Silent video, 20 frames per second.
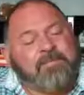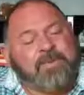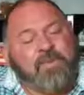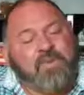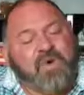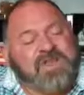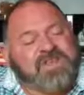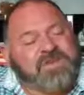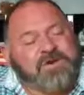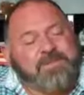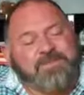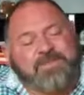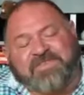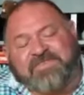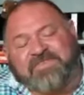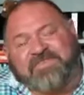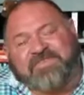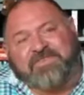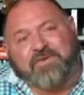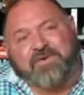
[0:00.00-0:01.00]
But once your
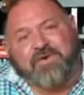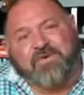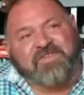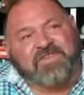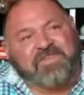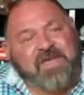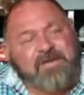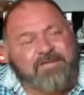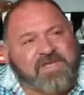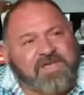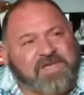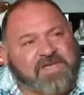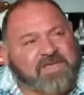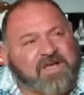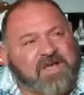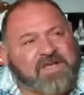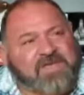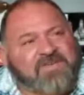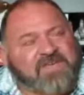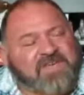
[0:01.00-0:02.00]
business is doing over $10
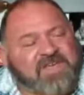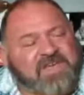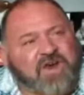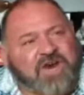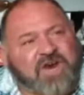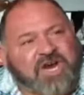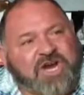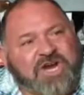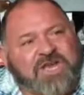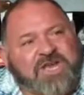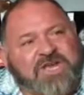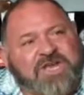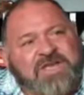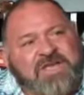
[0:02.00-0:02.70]
million a year,